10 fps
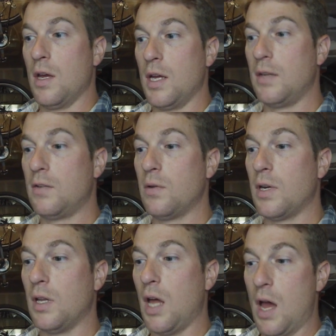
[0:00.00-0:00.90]
he's doing a
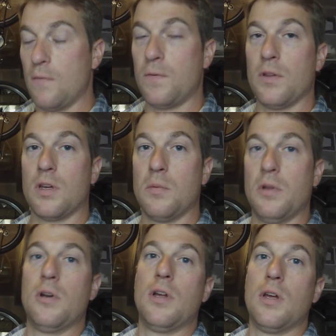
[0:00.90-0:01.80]
lot for the
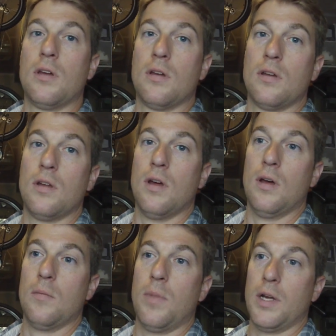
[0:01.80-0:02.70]
community
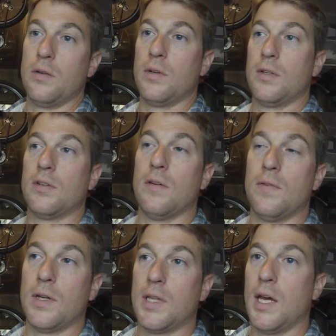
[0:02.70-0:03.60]
by doing stuff
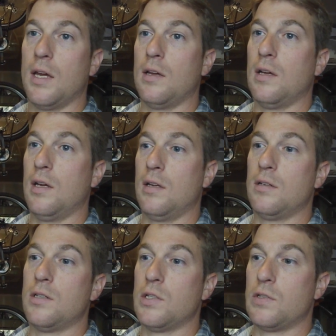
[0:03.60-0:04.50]
like that,
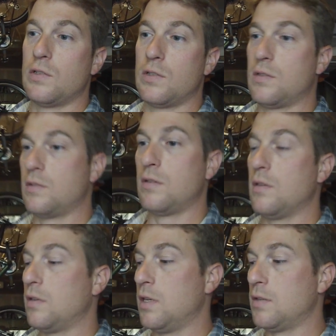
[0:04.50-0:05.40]
and just
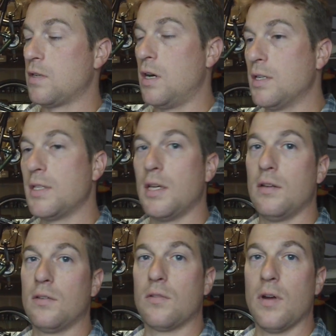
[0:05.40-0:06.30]
his content
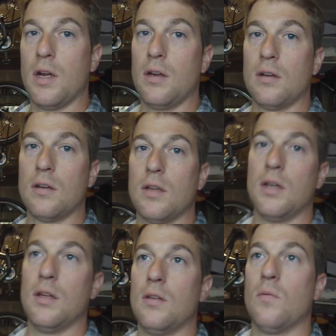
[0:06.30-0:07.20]
is great
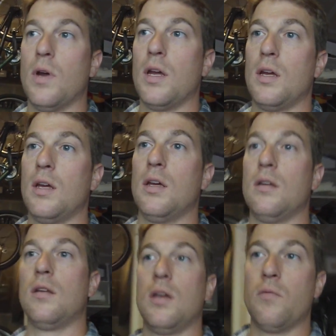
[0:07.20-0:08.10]
in the way it
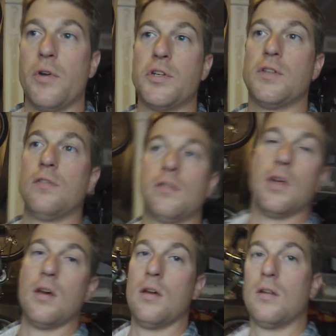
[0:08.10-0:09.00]
enriches
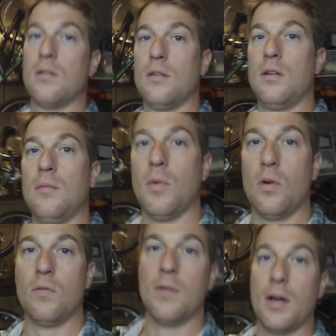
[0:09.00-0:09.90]
the
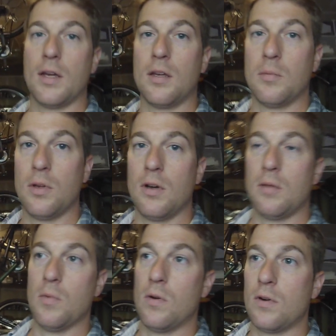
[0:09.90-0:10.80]
motovlogging community,
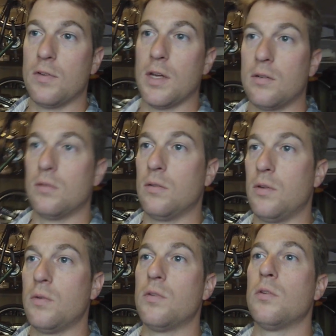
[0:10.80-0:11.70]
motorcycle
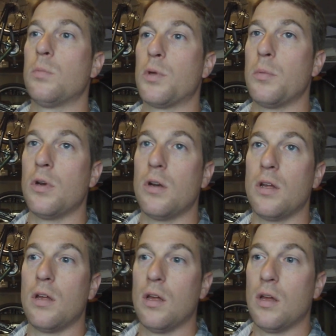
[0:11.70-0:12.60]
YouTube community.